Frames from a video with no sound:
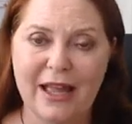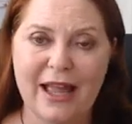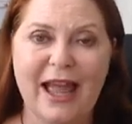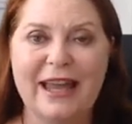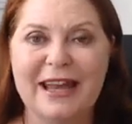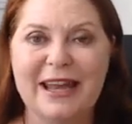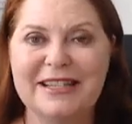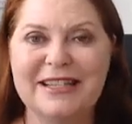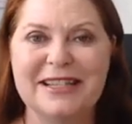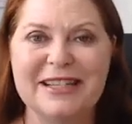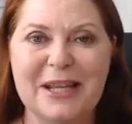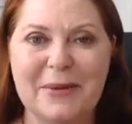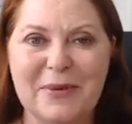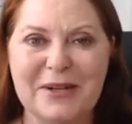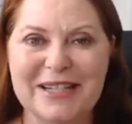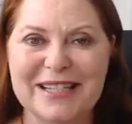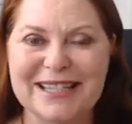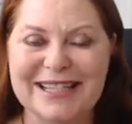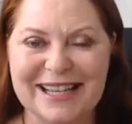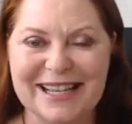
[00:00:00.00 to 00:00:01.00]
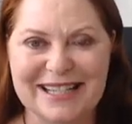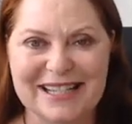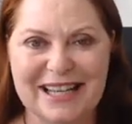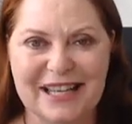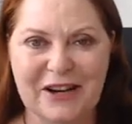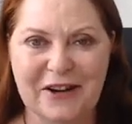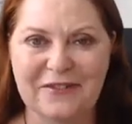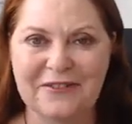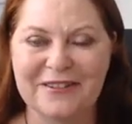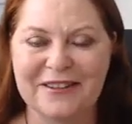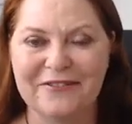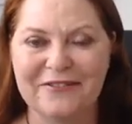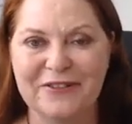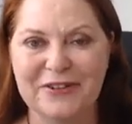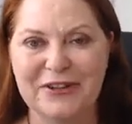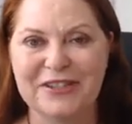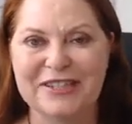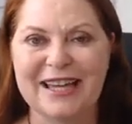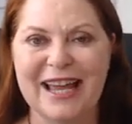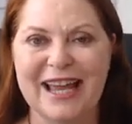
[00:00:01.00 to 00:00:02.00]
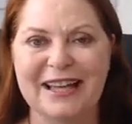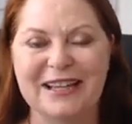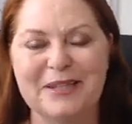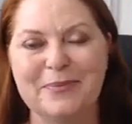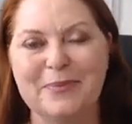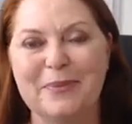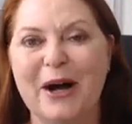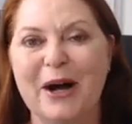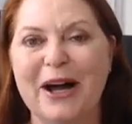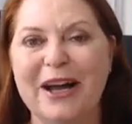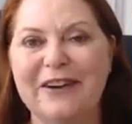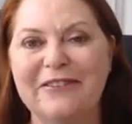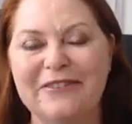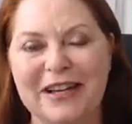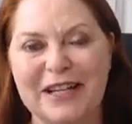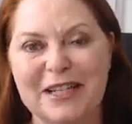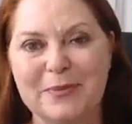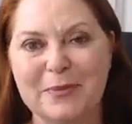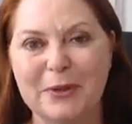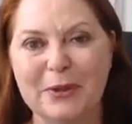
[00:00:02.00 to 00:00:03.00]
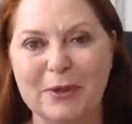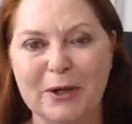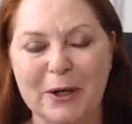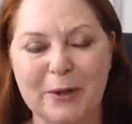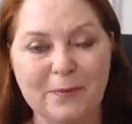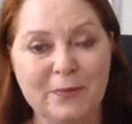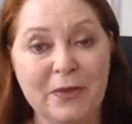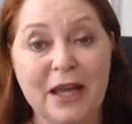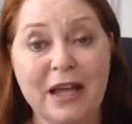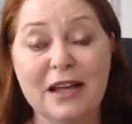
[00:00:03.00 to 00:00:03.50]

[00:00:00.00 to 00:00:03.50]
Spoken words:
And as I said, we discussed that over in the First House Buyer Facebook group.